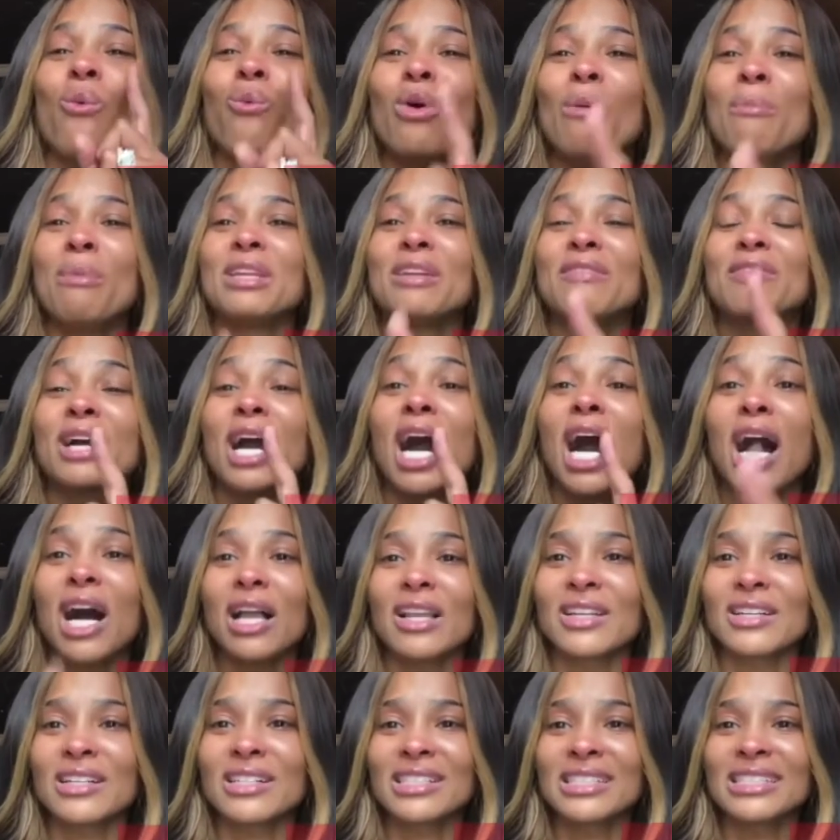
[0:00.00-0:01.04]
And what's the
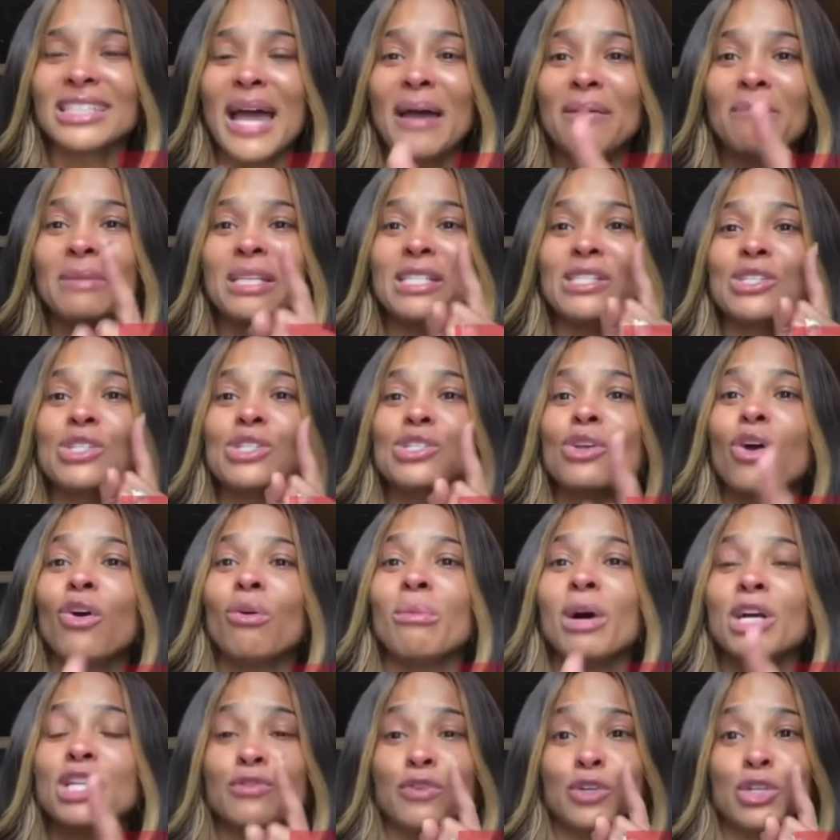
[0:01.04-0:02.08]
swords in their hands, man?
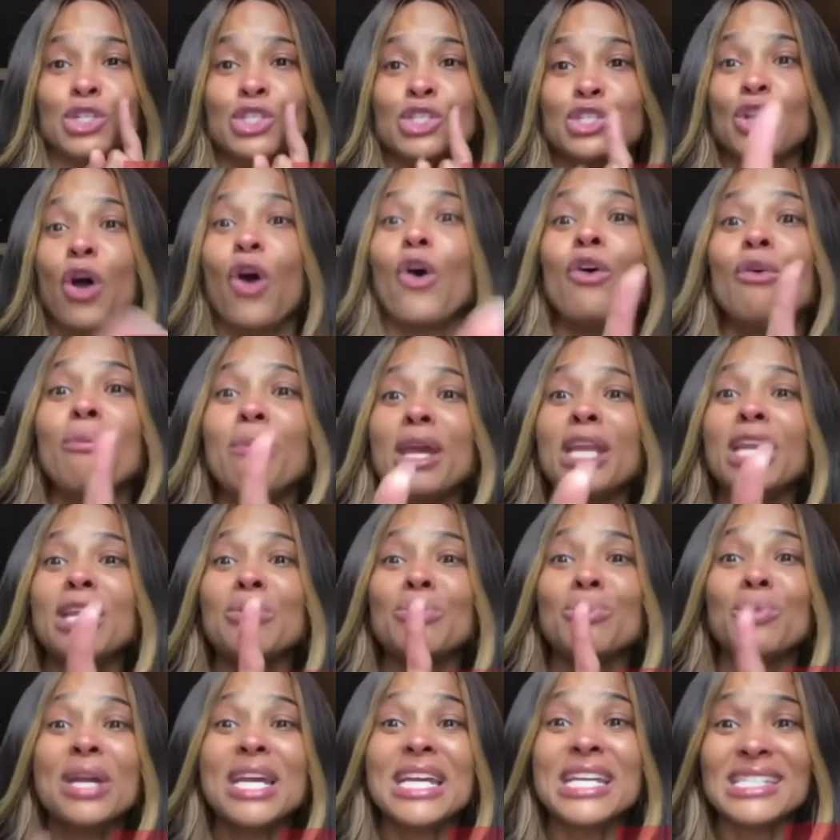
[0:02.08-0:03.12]
It could be a literal
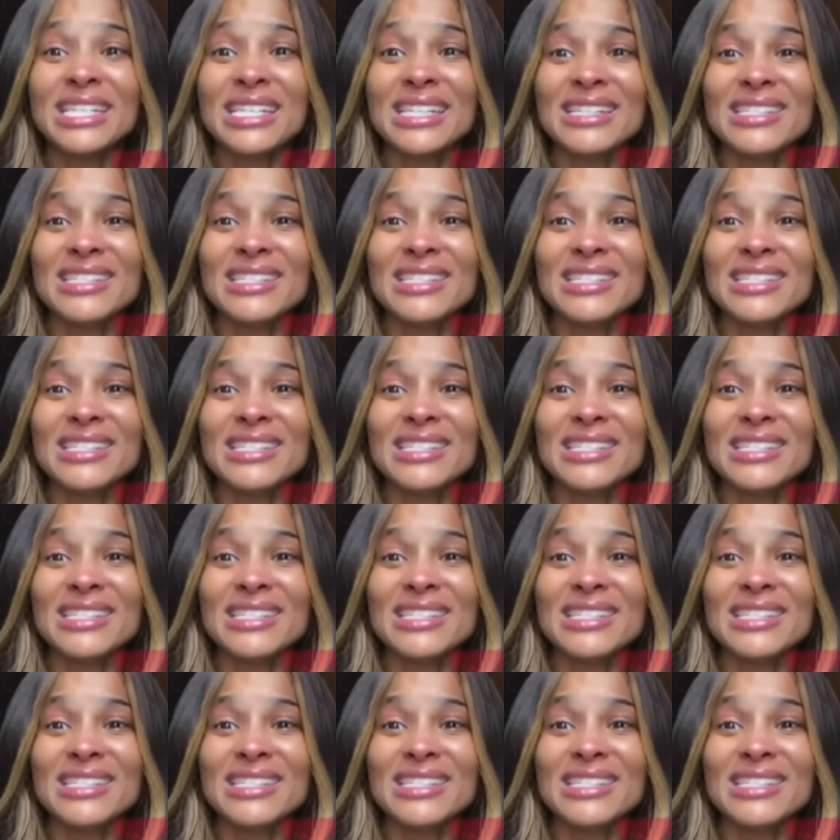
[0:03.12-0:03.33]
sword.